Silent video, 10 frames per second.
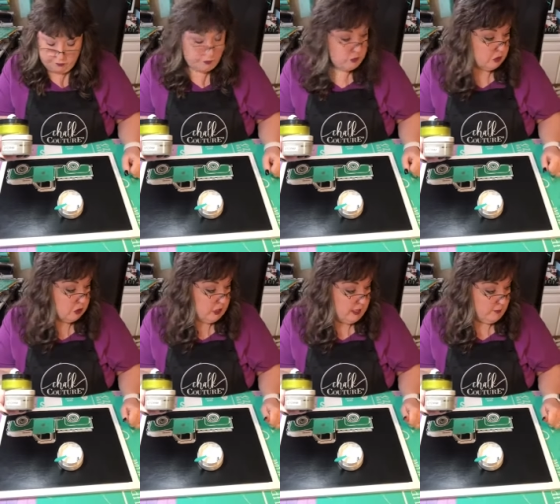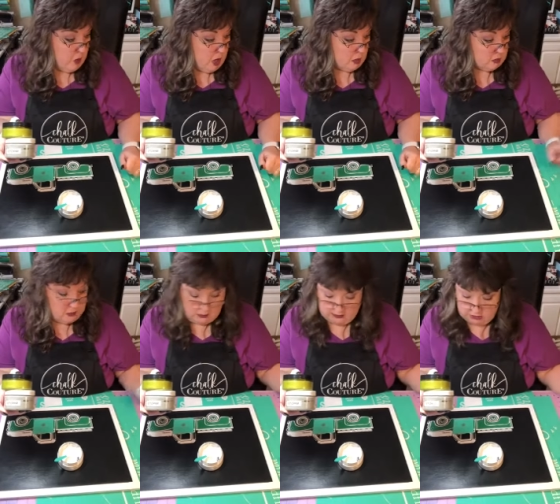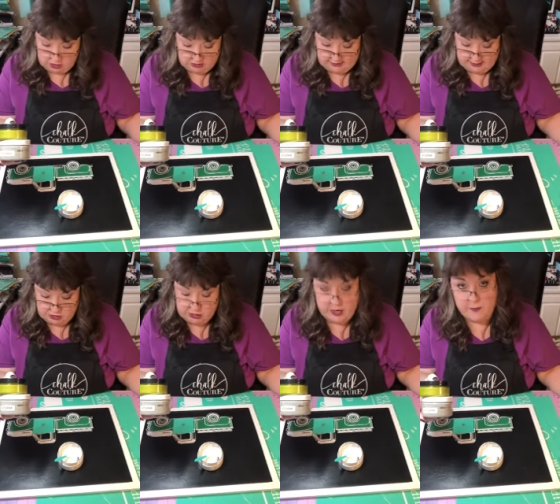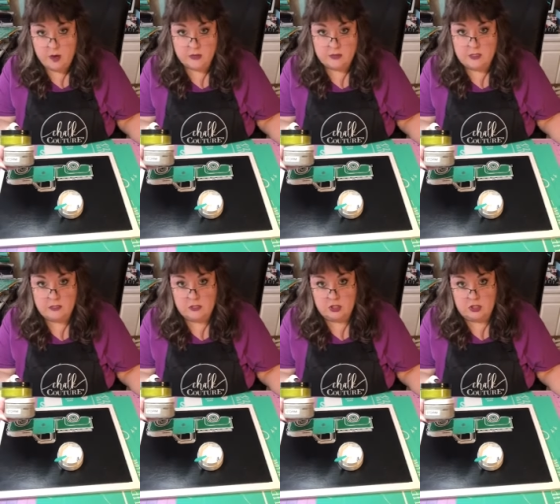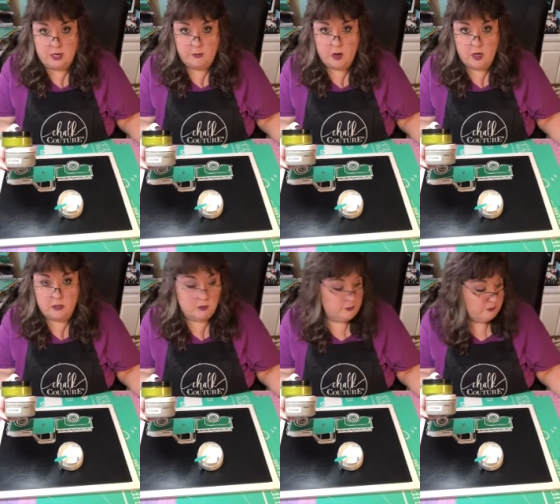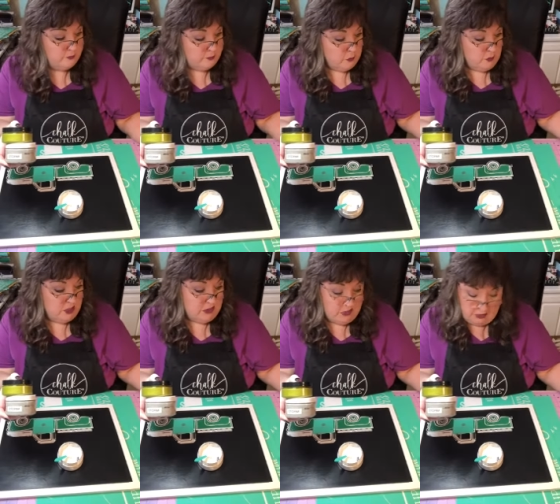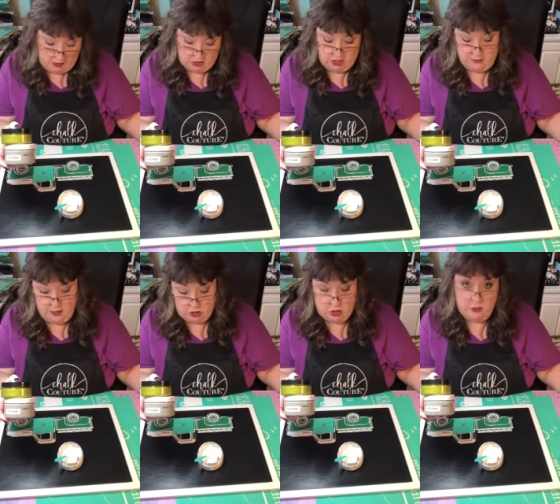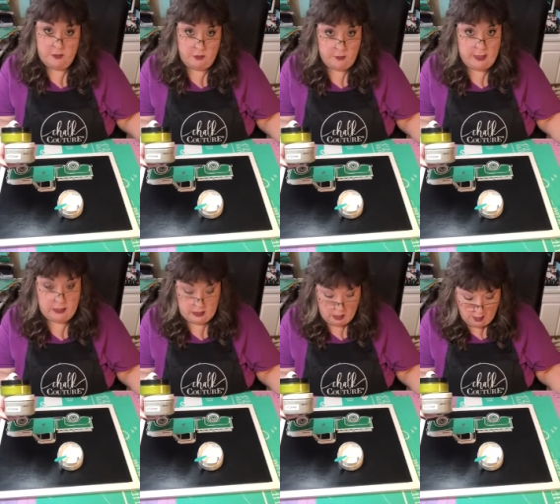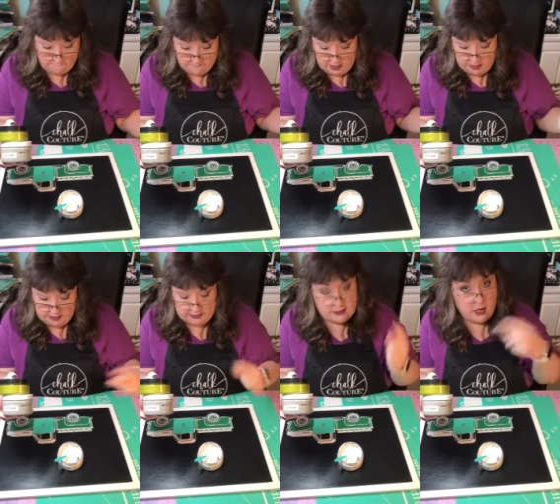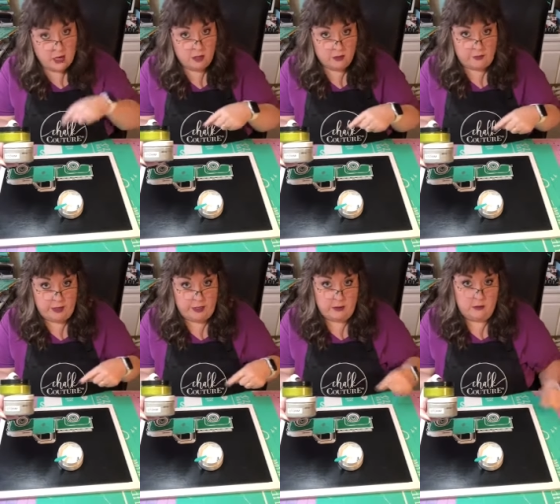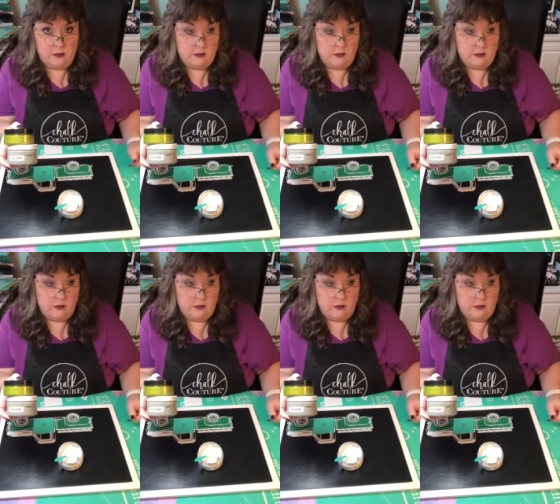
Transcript: For the shamrocks. It just says shamrocks and it's a shamrock, which I think a shamrock should be green, but it's on green.